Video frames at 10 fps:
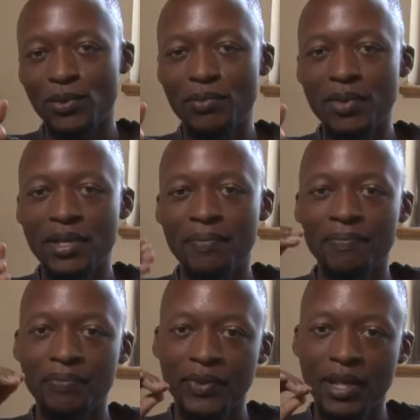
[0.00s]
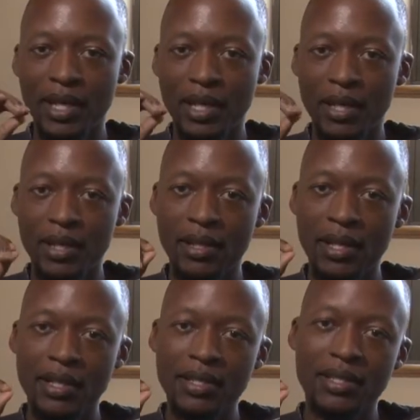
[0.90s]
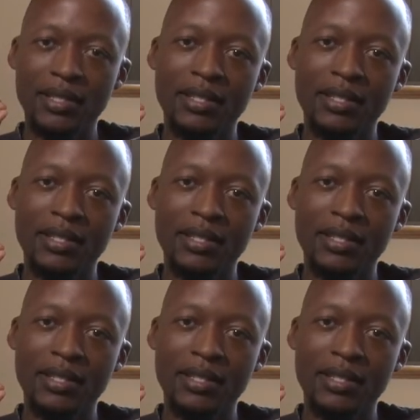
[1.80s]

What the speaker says: would be that